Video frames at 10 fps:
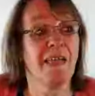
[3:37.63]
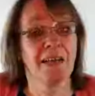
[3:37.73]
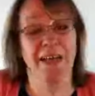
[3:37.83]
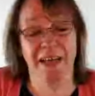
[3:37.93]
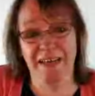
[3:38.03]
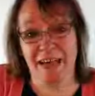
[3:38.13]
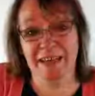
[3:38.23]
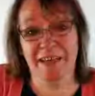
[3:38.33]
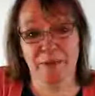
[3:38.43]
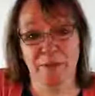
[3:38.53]
that at the
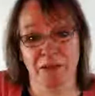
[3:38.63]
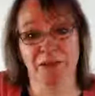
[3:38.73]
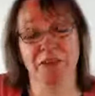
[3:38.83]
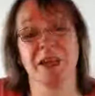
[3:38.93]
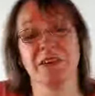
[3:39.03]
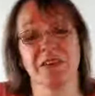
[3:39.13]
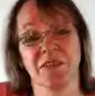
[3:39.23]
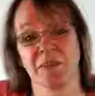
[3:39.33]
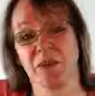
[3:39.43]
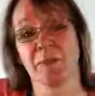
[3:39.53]
end of the
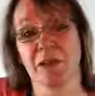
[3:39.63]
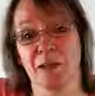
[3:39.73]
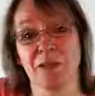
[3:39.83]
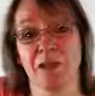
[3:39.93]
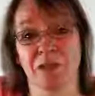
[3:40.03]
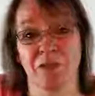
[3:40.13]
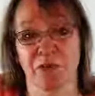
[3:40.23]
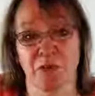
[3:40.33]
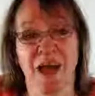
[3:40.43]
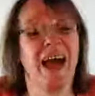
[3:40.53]
presentation, they're going to be looking
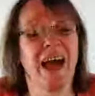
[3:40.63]
through